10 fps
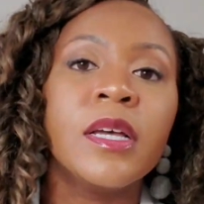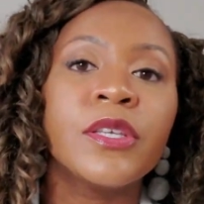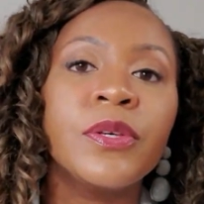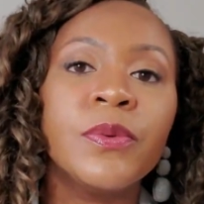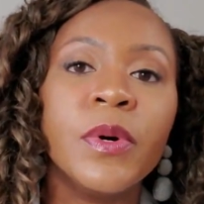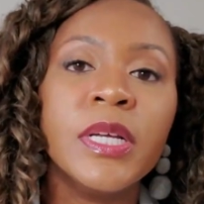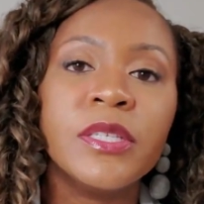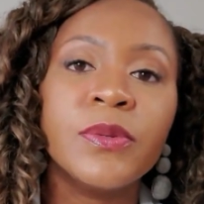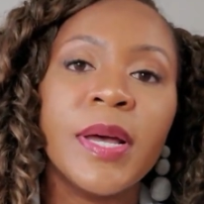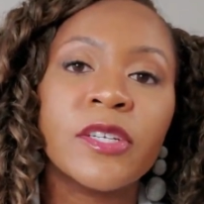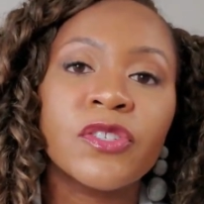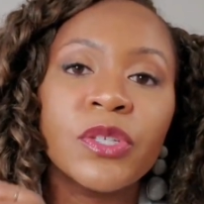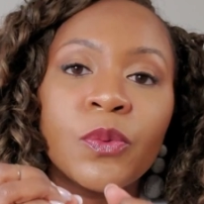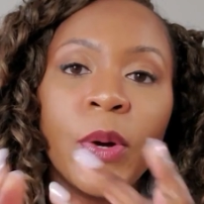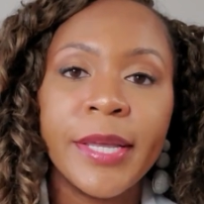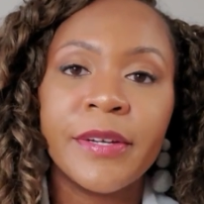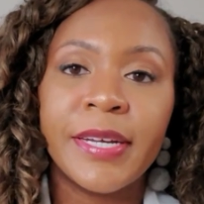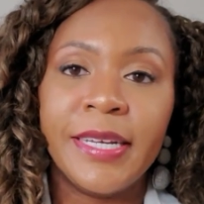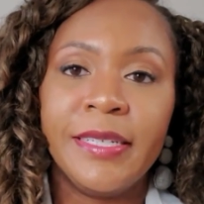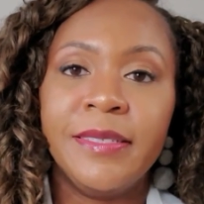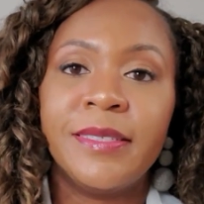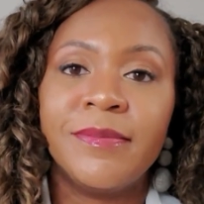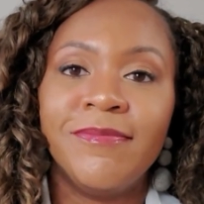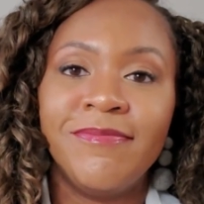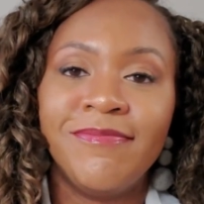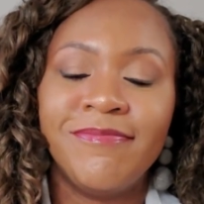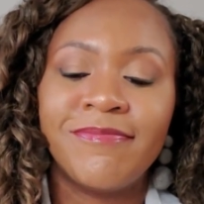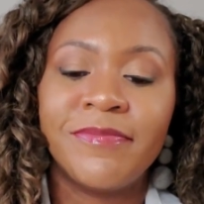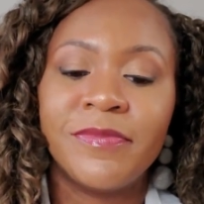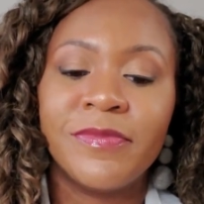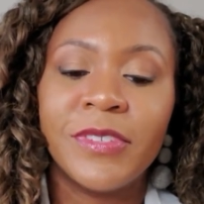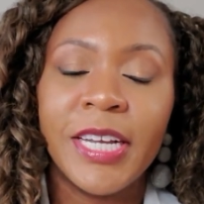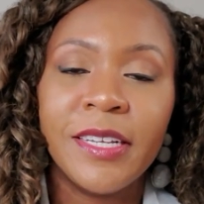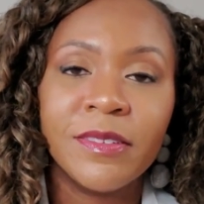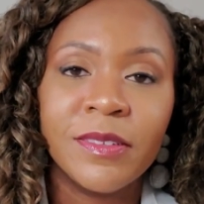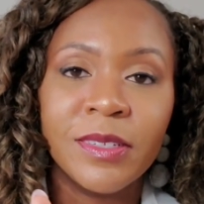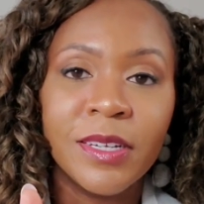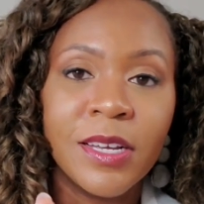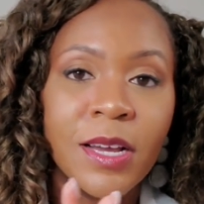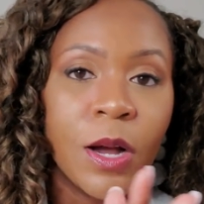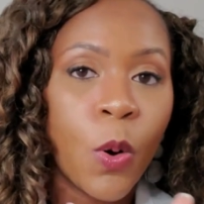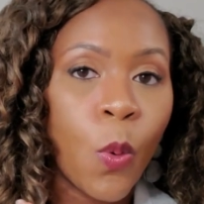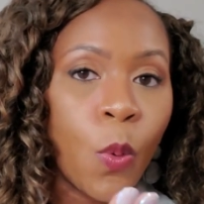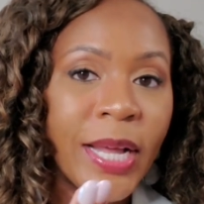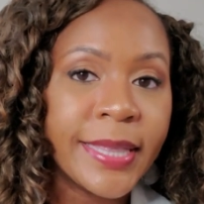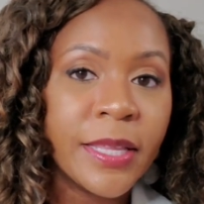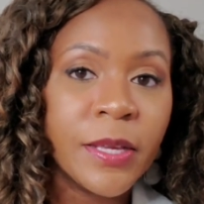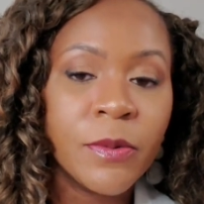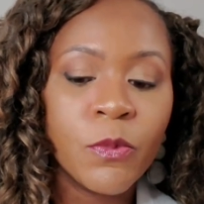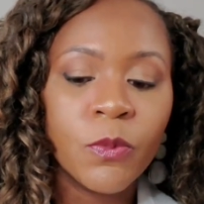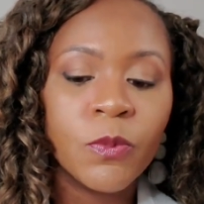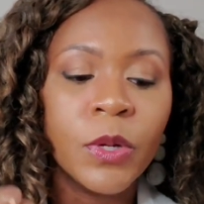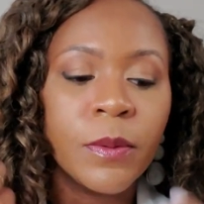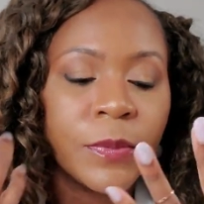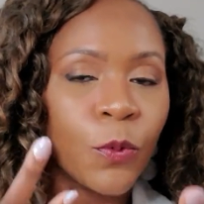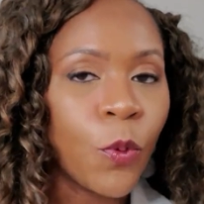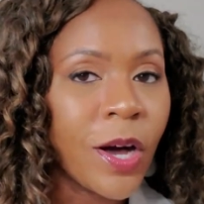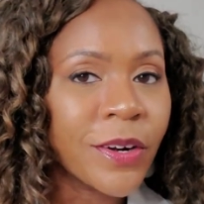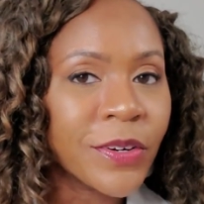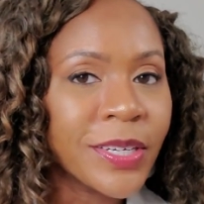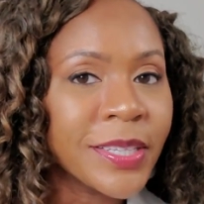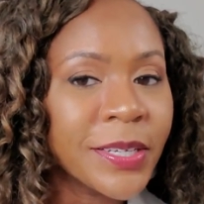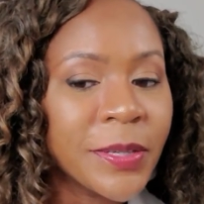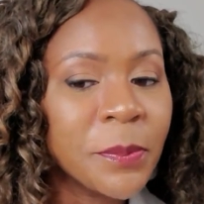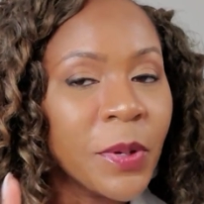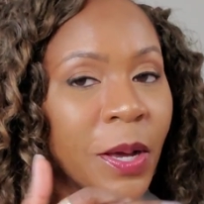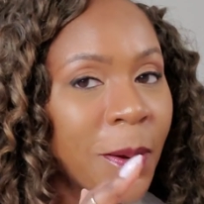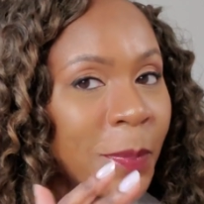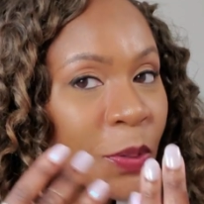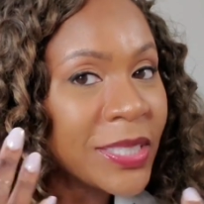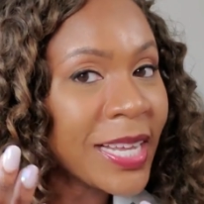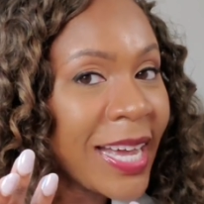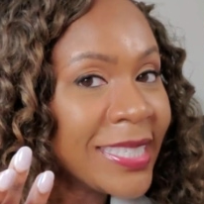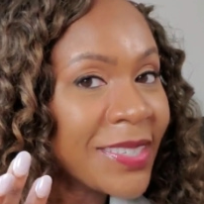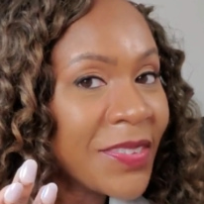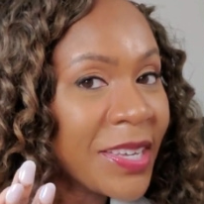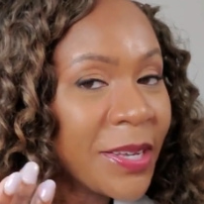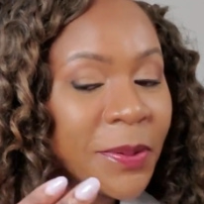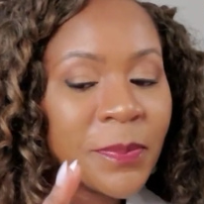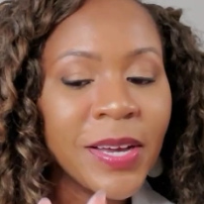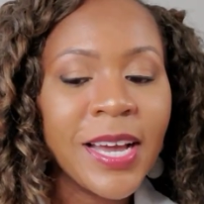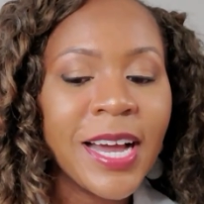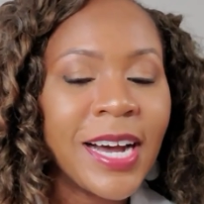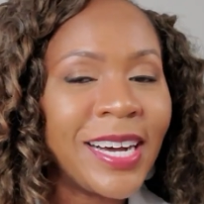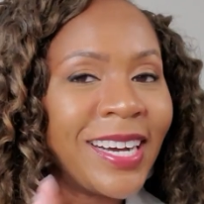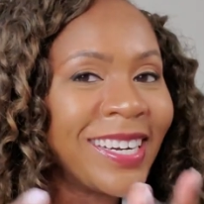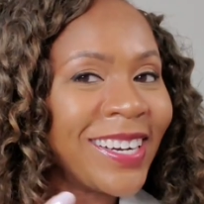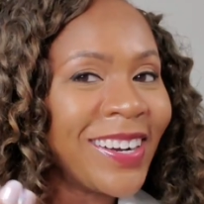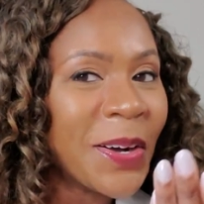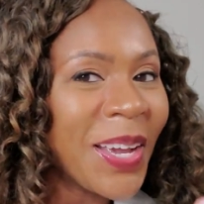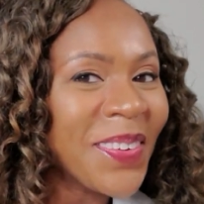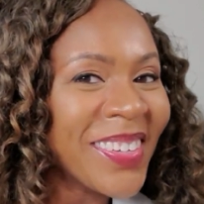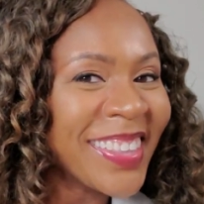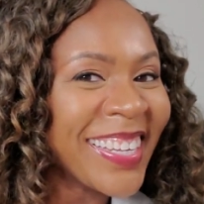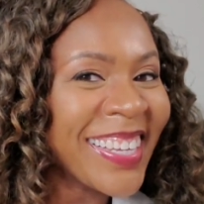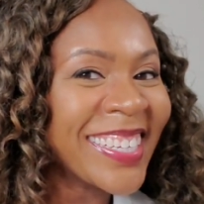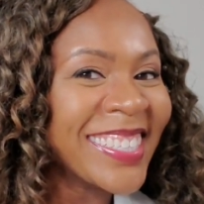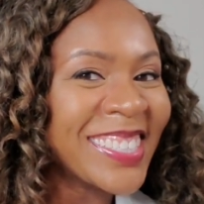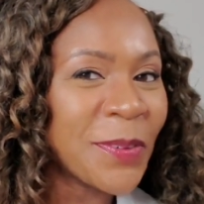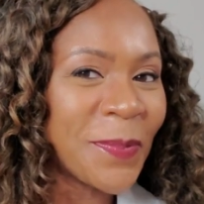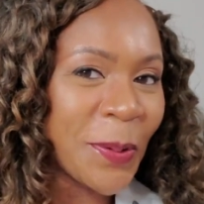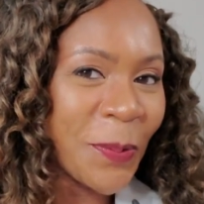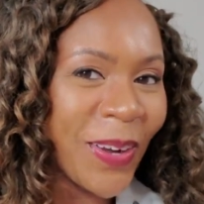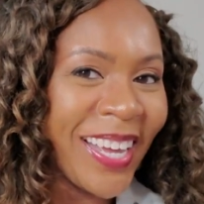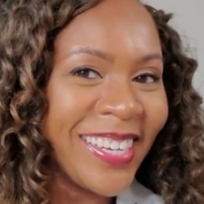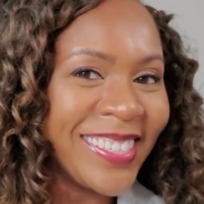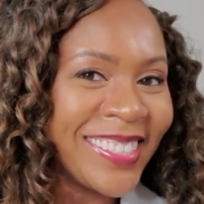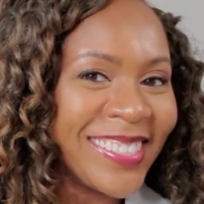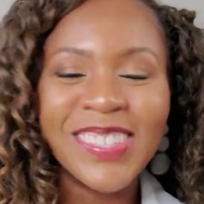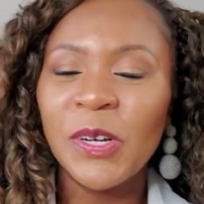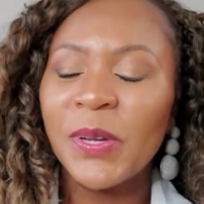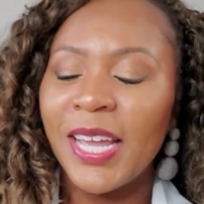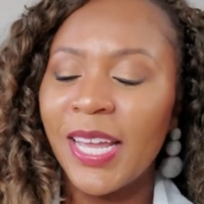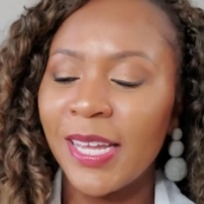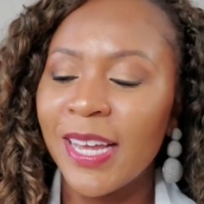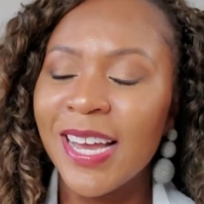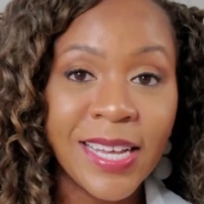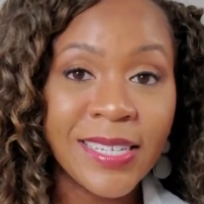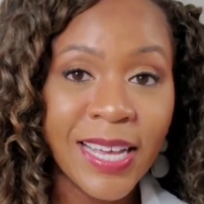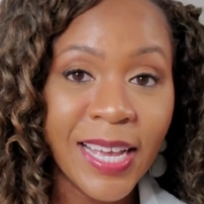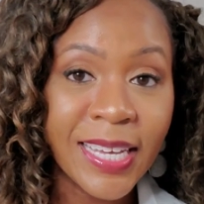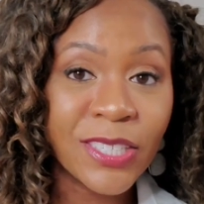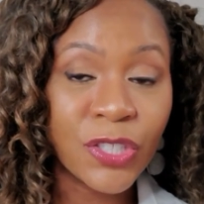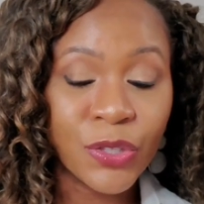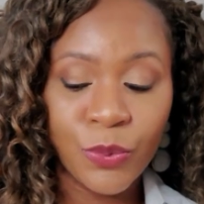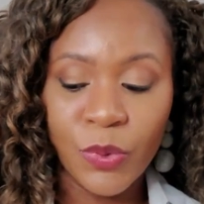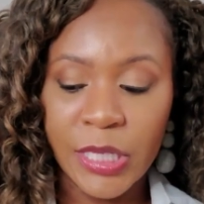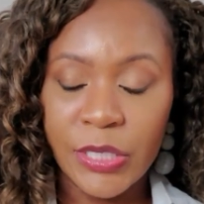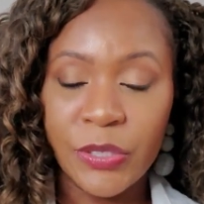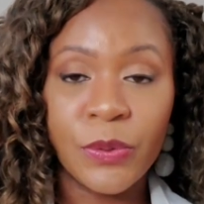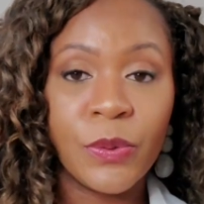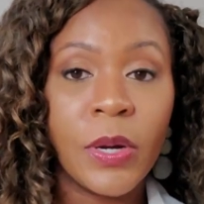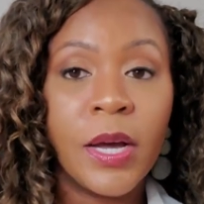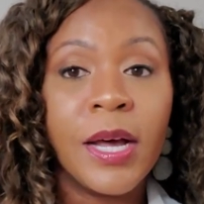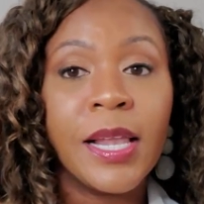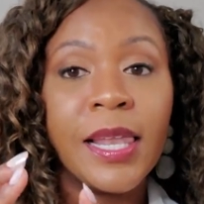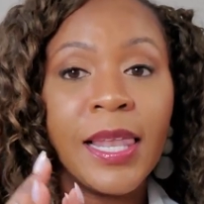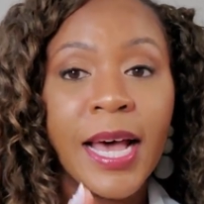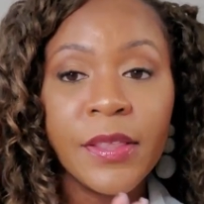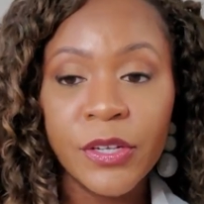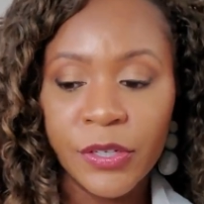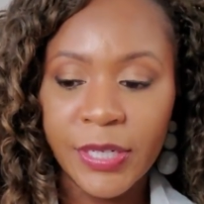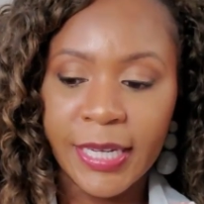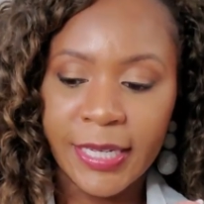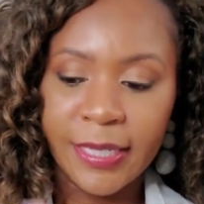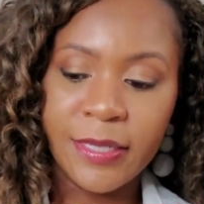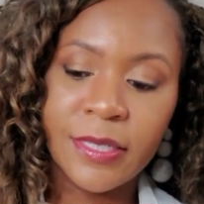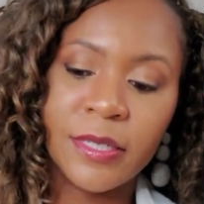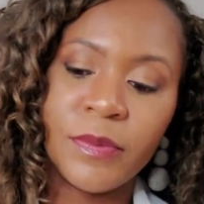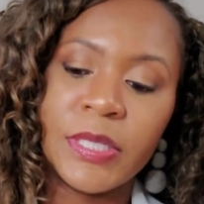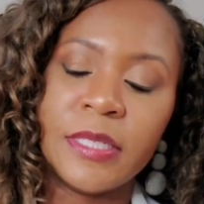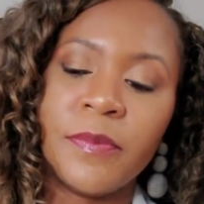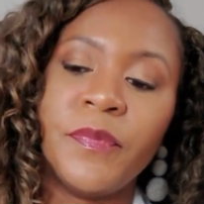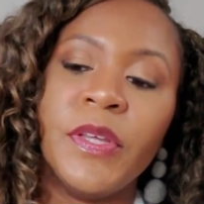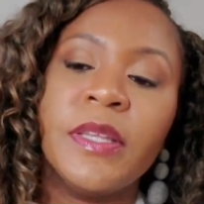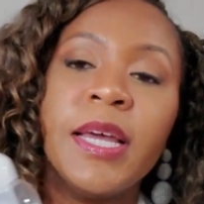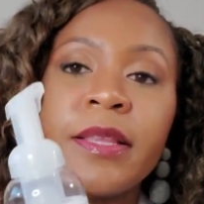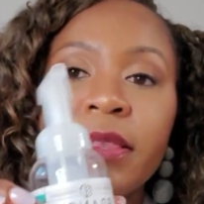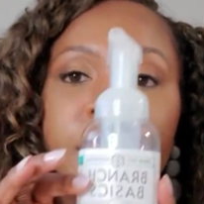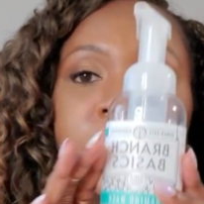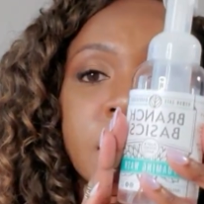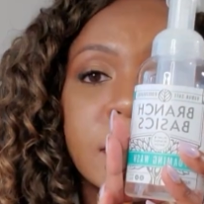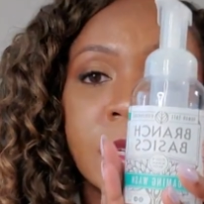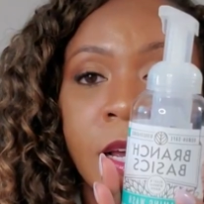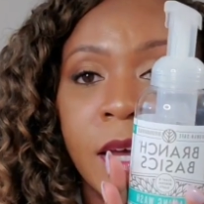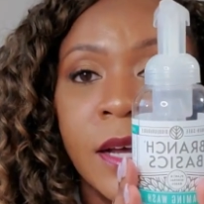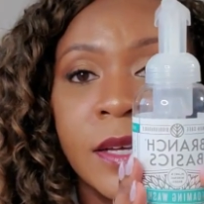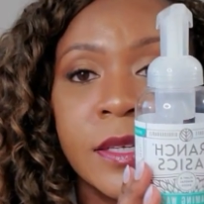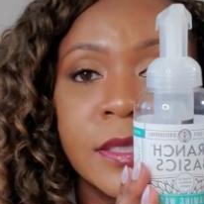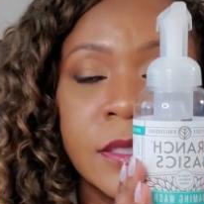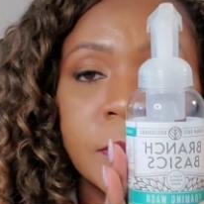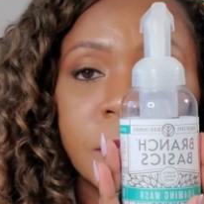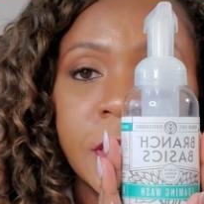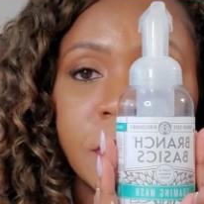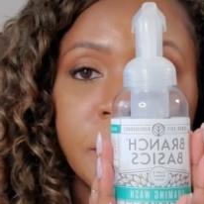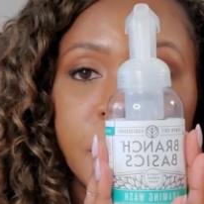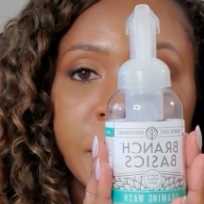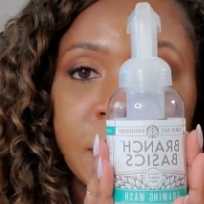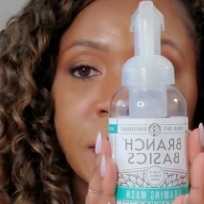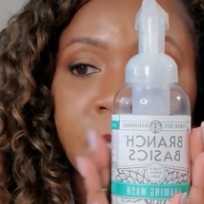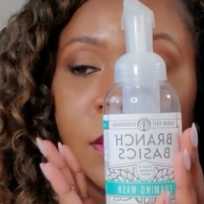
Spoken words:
you want to actually wet your hands, right? Wet them, water on them, both sides of them. Everything should be wet, okay? Next, you want to lather your hands with something like this. This is the Branch Basics